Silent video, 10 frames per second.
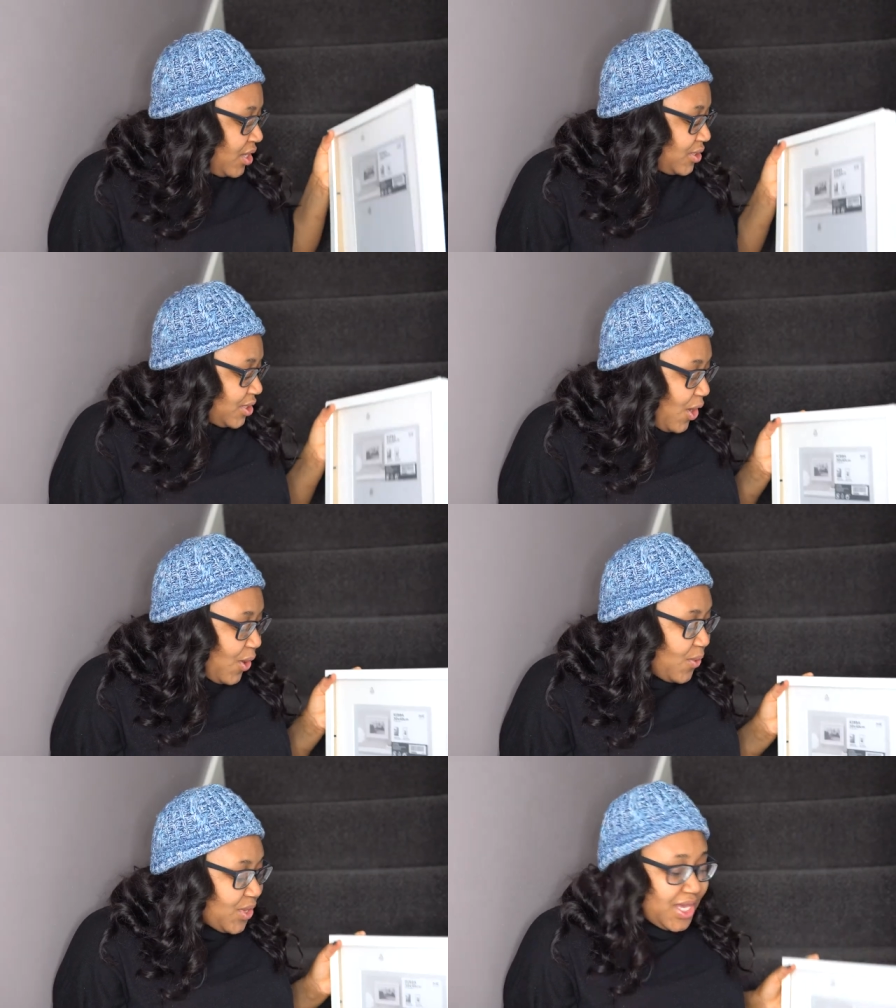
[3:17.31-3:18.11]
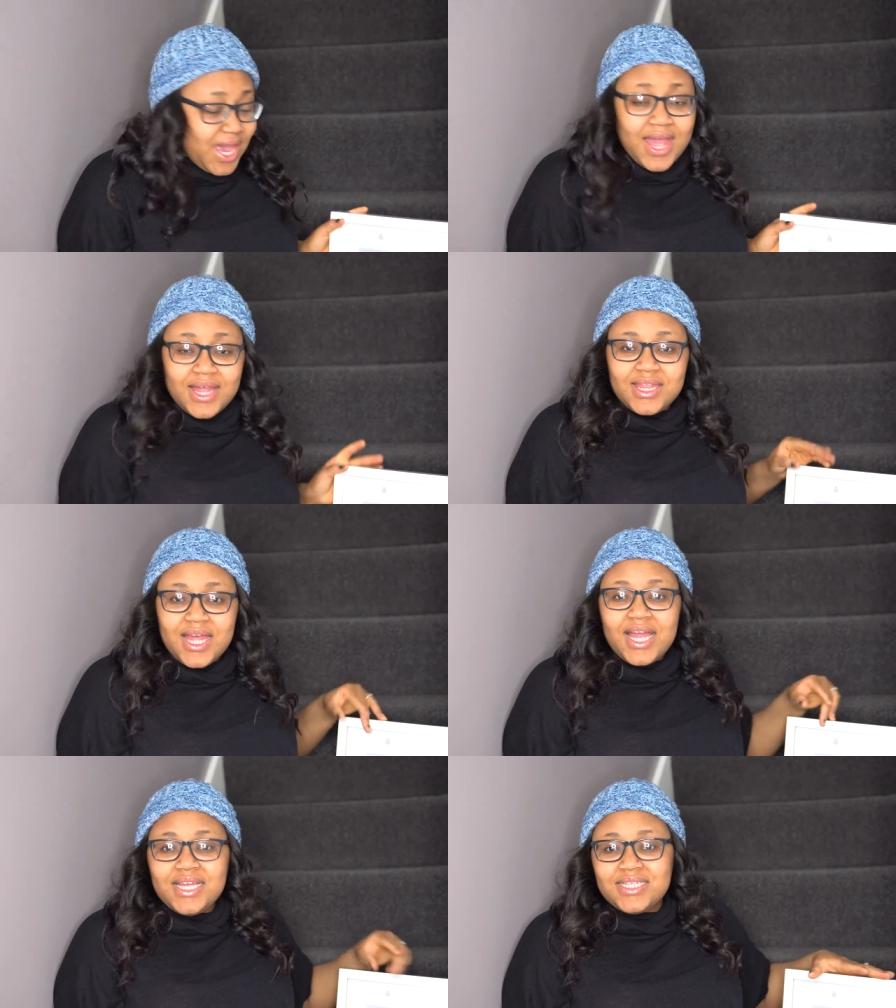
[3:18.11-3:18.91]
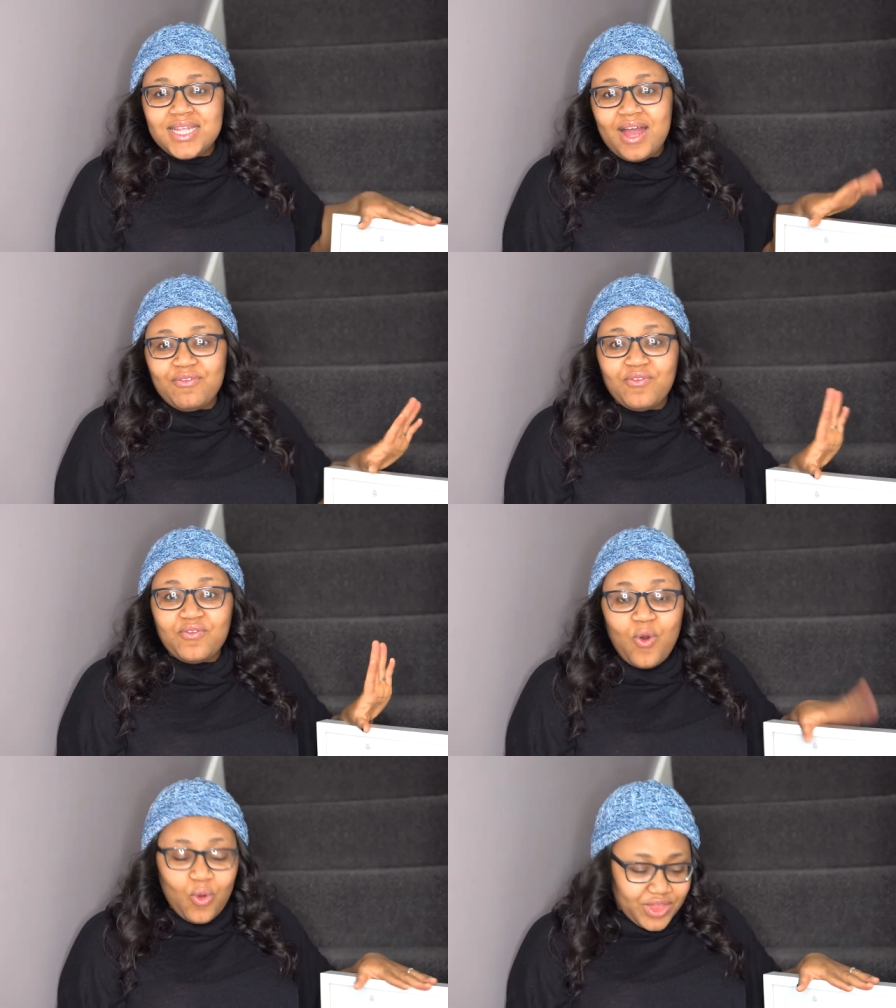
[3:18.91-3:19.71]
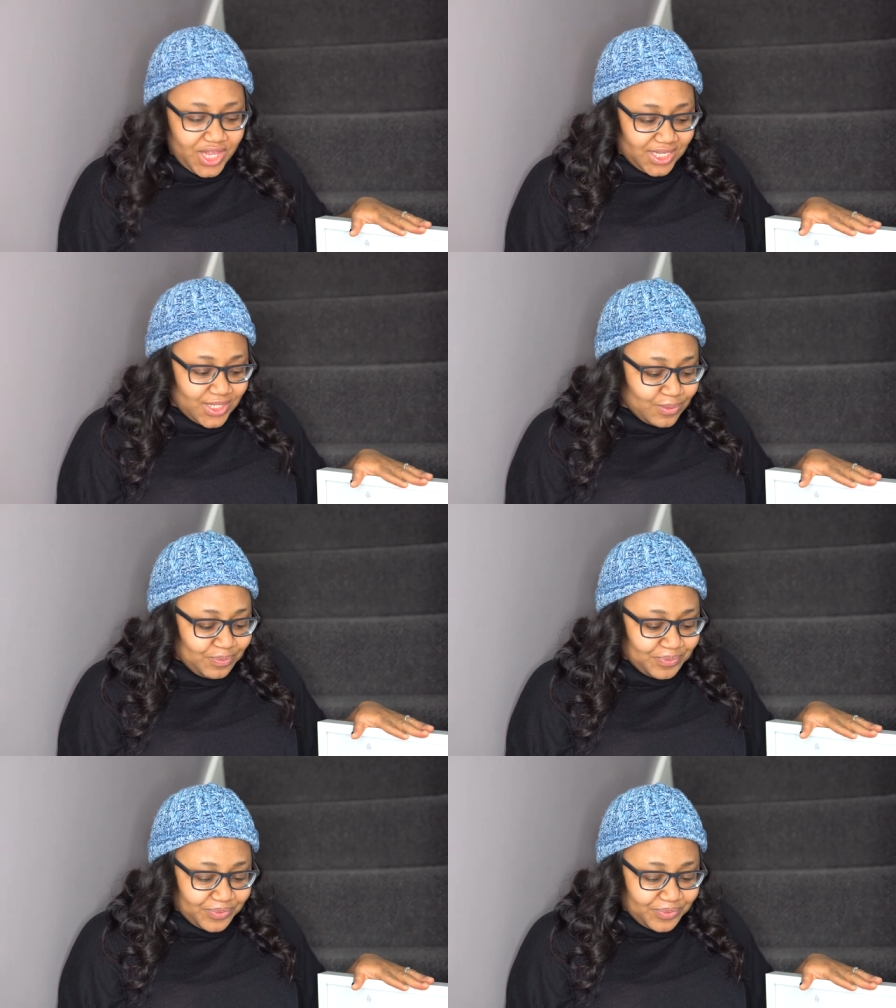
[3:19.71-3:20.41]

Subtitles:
So yeah, that is that for this.